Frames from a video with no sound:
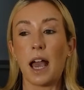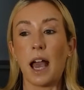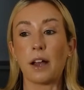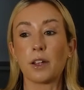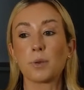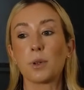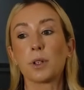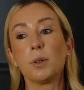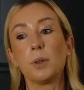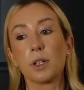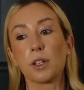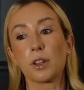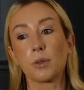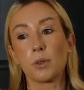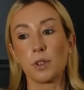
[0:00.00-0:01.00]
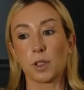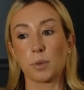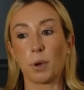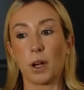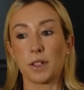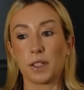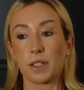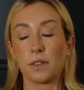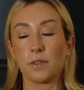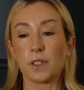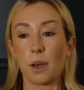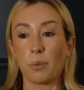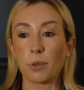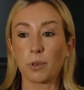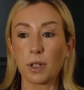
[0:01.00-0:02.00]
as we're going through this process of
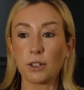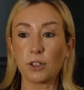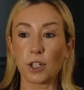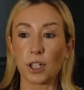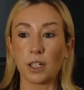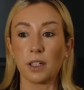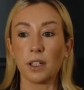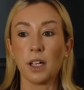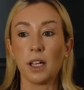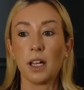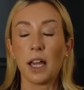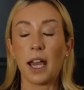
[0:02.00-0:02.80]
separation,